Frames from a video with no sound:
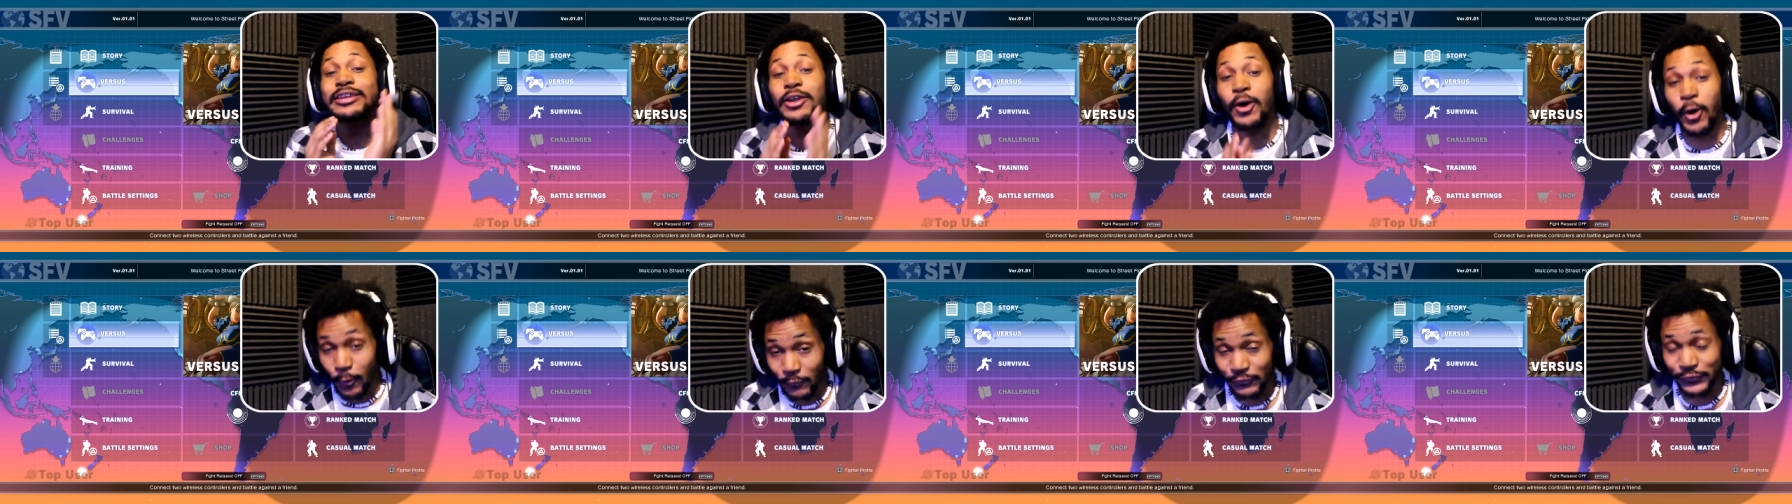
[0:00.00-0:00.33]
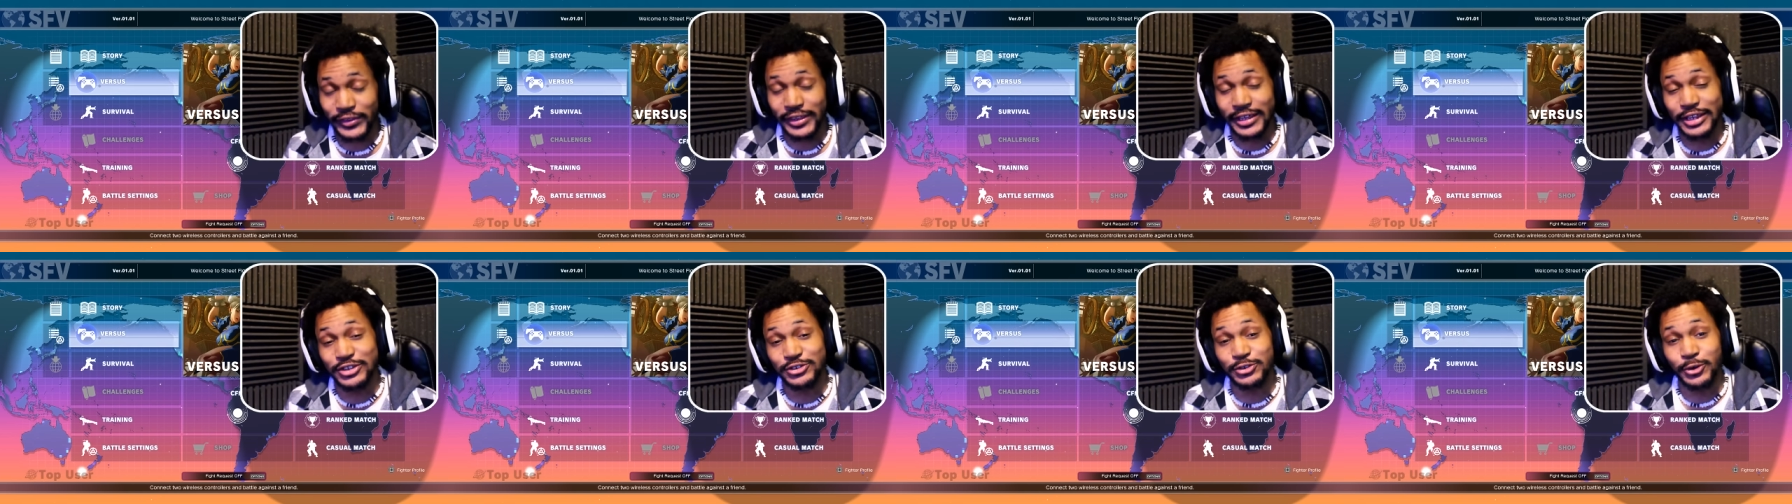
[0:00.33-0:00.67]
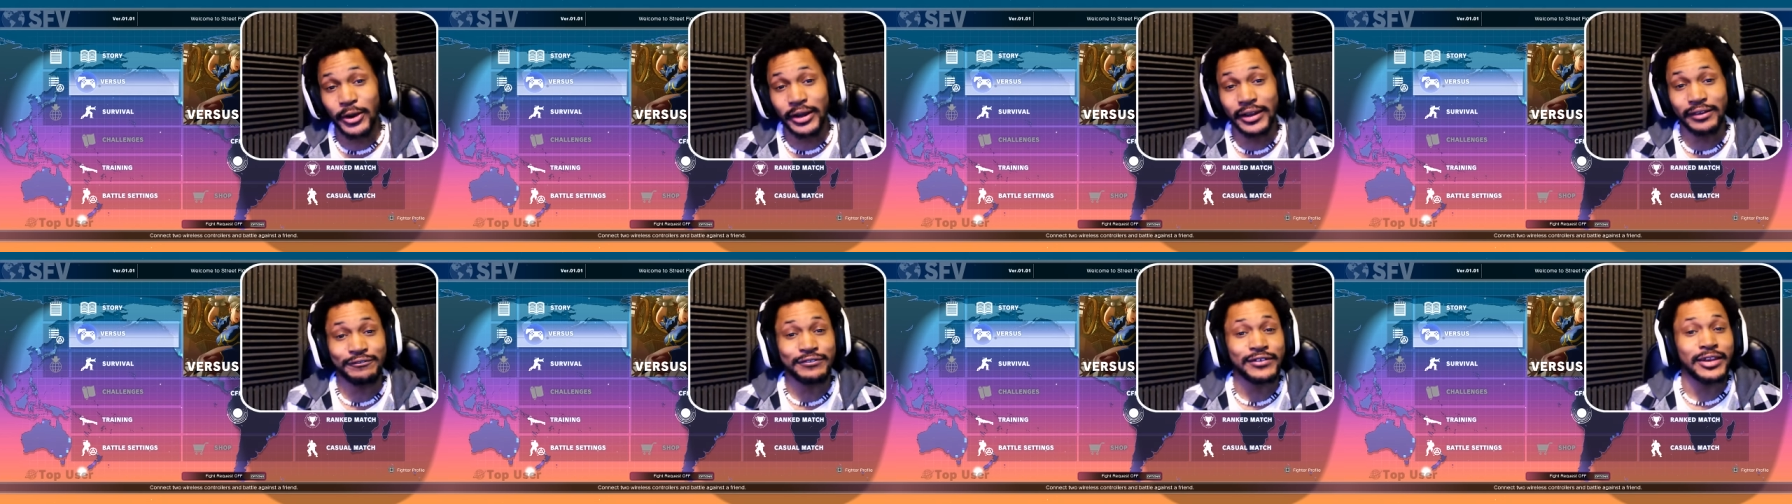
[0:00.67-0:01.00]
and hopefully you
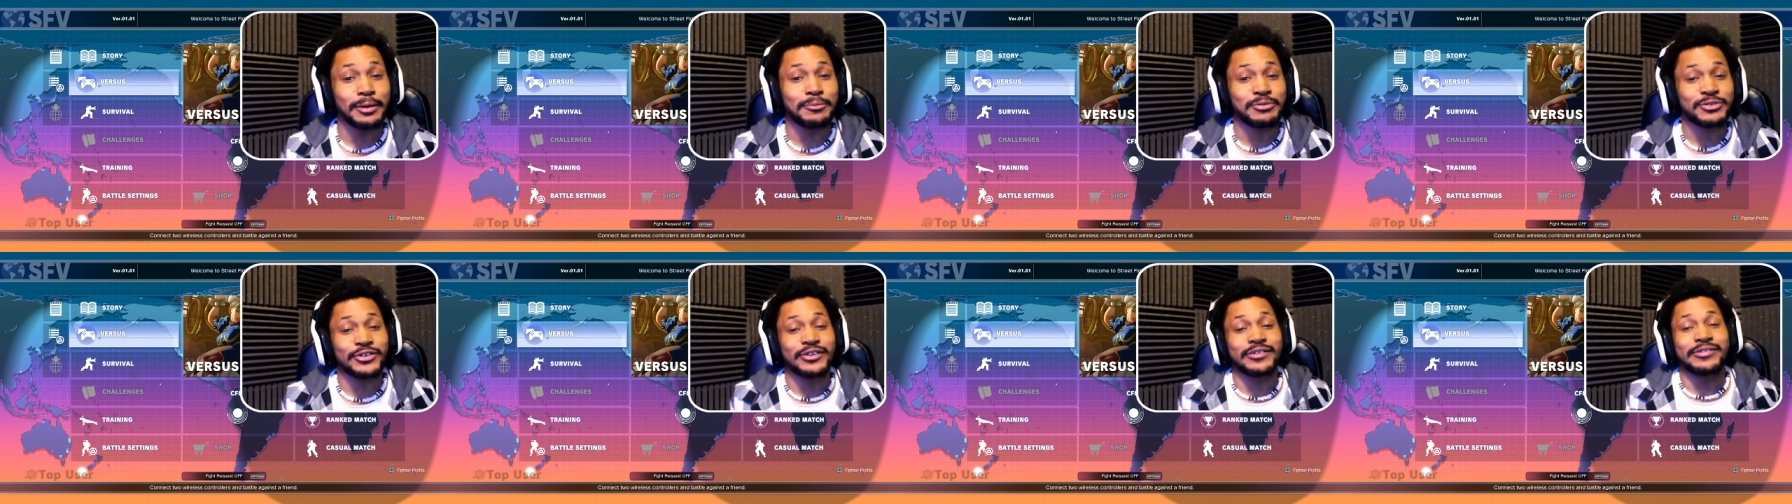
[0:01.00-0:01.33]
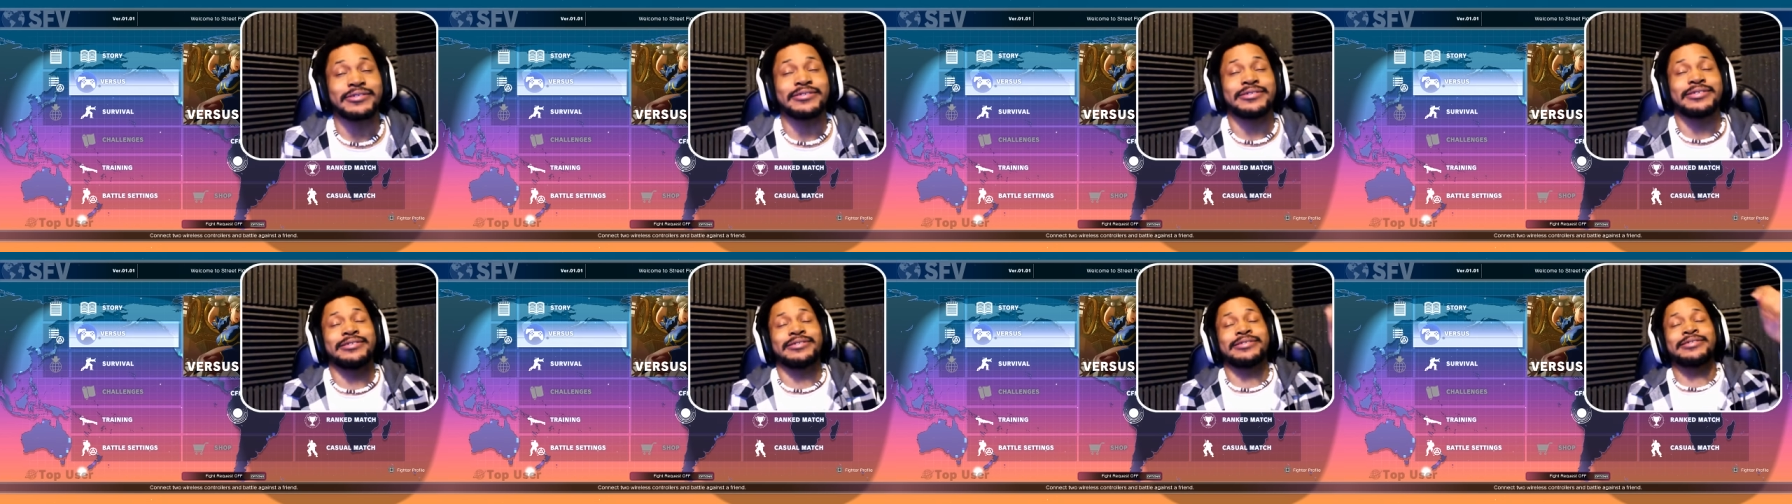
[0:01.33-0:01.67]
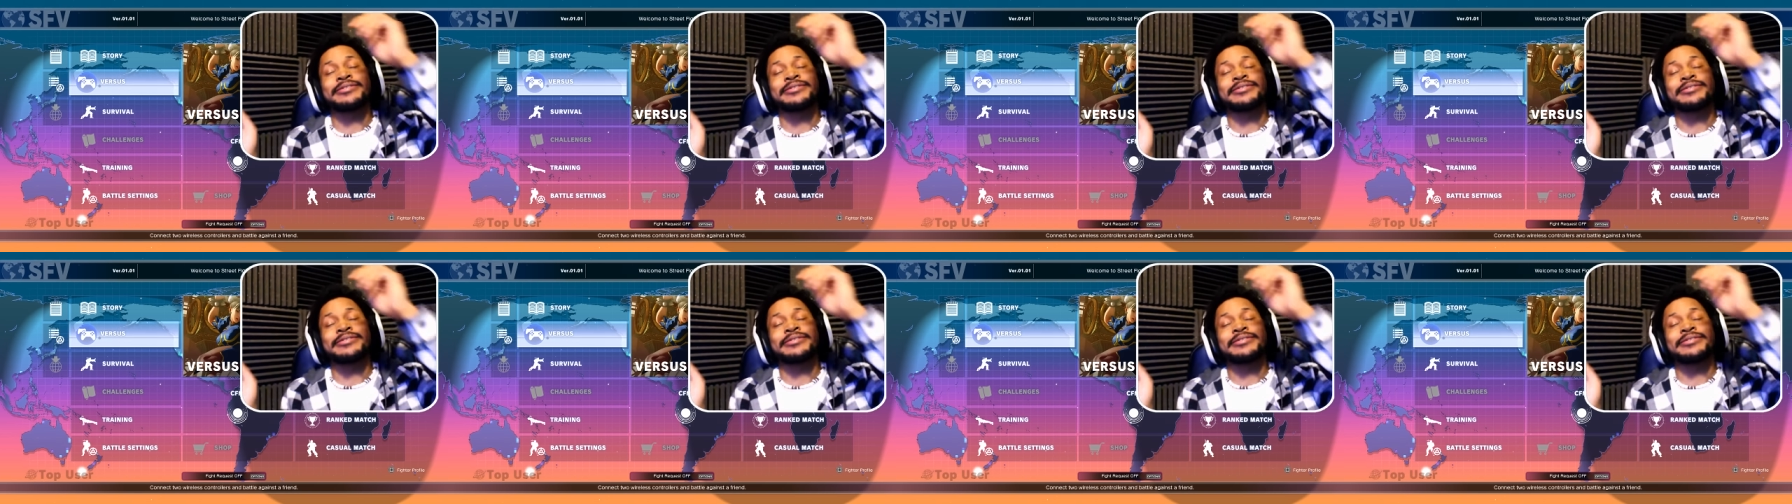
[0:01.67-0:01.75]
enjoyed. If you did, be sure to assist the